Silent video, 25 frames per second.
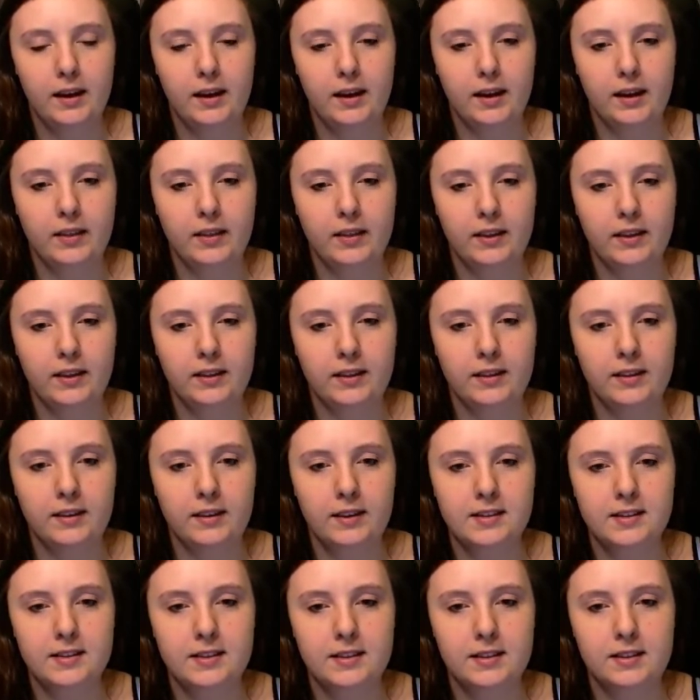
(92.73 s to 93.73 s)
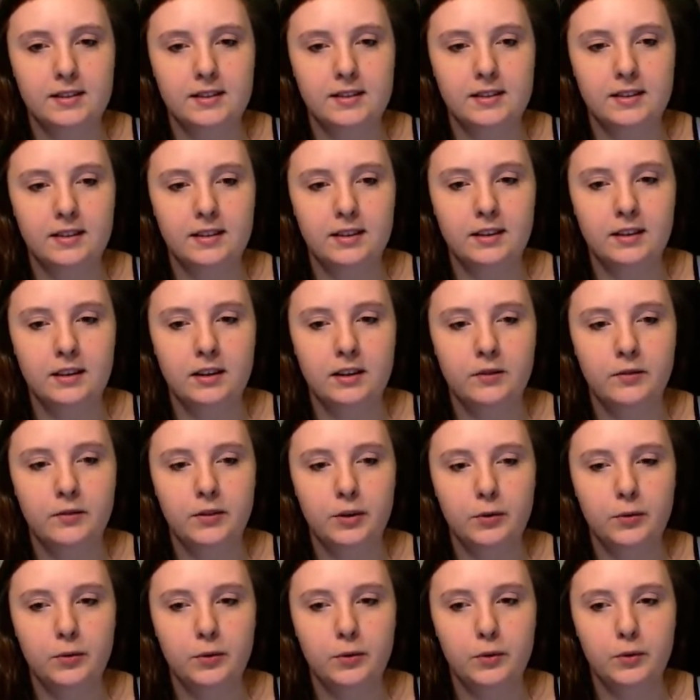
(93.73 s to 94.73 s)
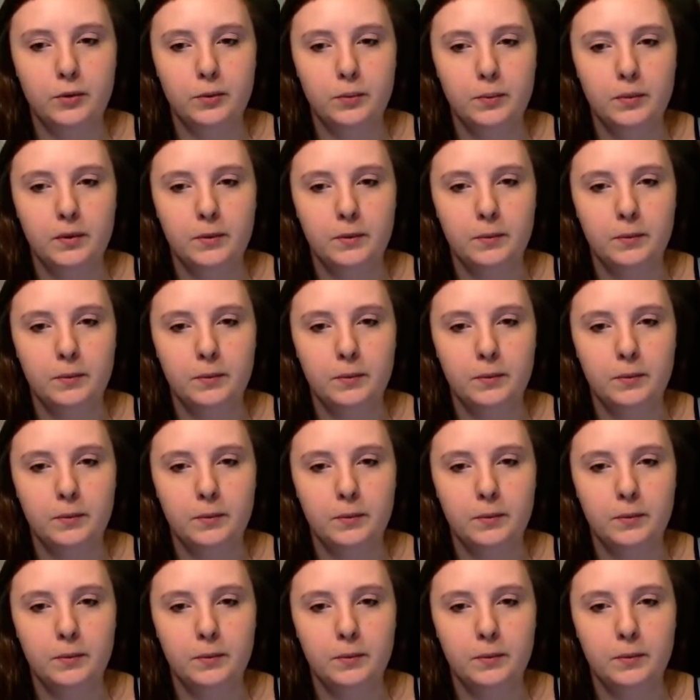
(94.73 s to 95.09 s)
And then this is the living room.